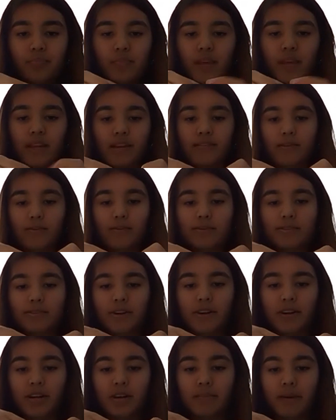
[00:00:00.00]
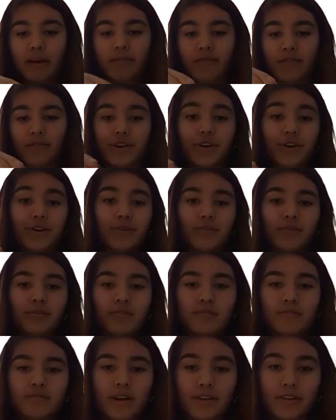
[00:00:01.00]
And if it was already bent for you,
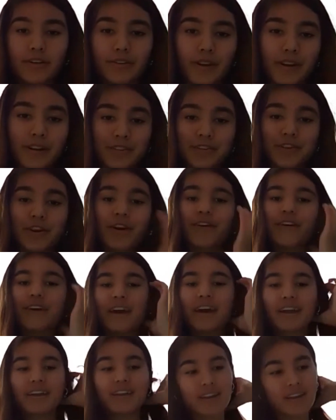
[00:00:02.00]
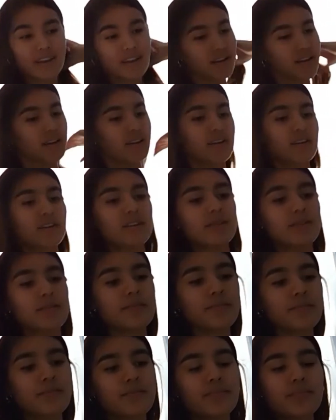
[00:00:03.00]
then you're ready to go again.
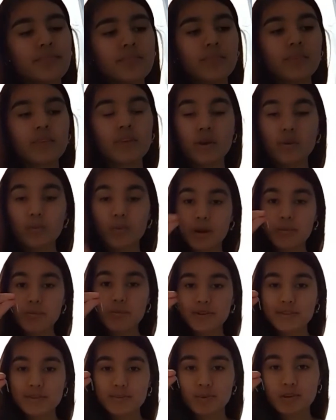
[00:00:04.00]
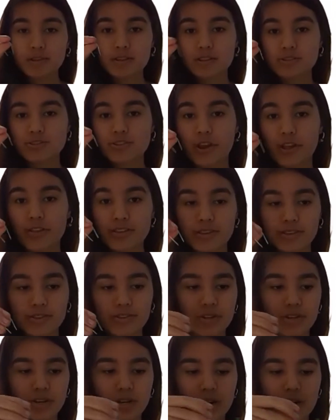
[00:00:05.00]
Where I'm going to put this
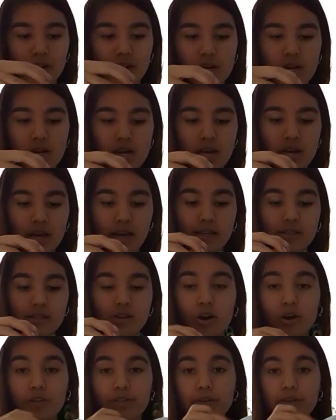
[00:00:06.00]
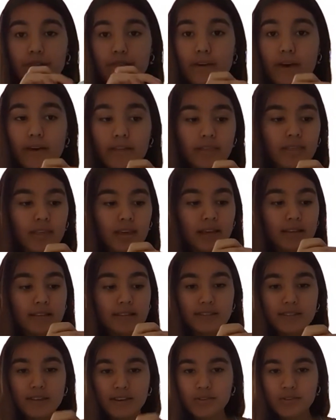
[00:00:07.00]
transistor is on the 5th and
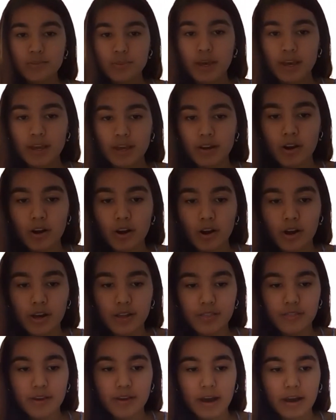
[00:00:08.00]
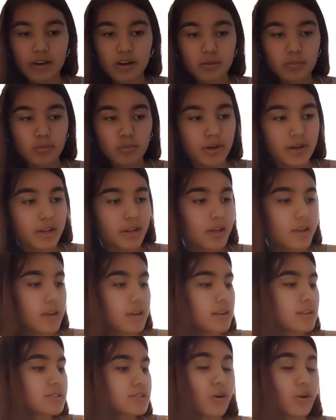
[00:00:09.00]
6th pin on the hackerboard.
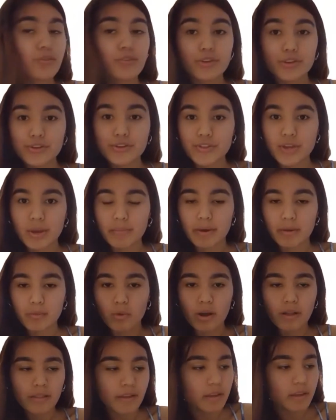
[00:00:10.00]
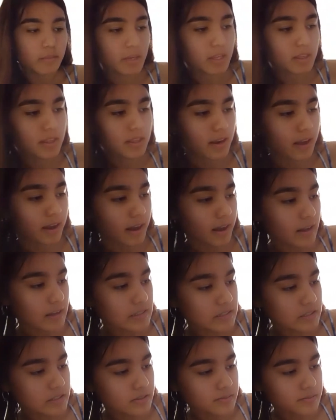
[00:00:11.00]
So if you're using a MudWatt like me that
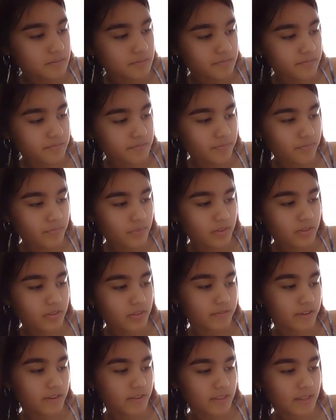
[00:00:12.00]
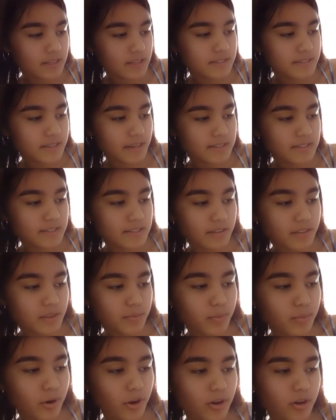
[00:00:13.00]
has the 5th and 6th at the
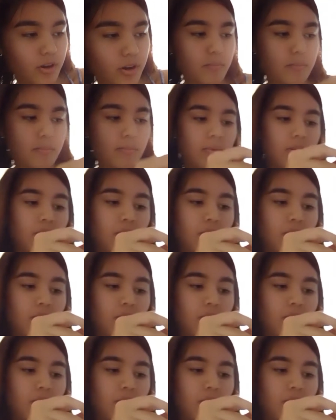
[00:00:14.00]
bottom,